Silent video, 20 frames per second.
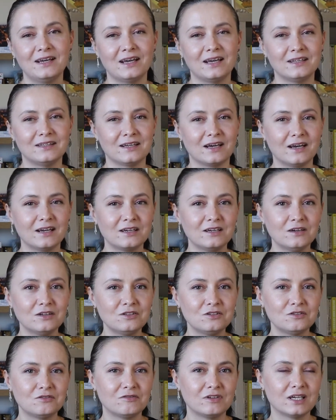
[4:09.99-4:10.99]
and I
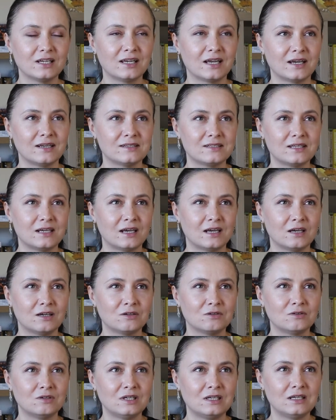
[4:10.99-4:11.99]
got to realize
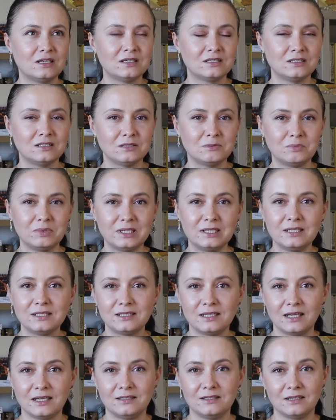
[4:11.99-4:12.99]
how
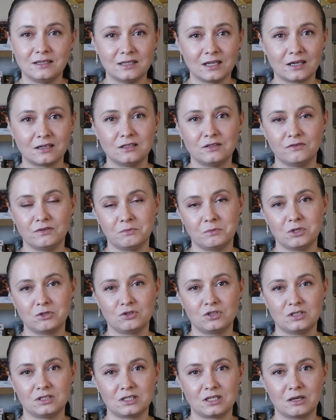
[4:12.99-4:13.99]
debilitating negative
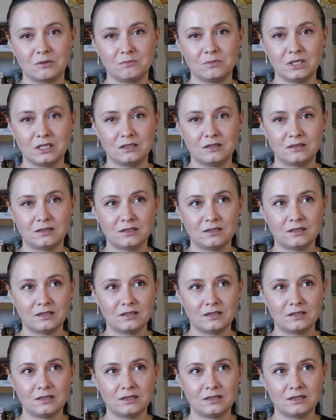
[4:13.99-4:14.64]
emotions can be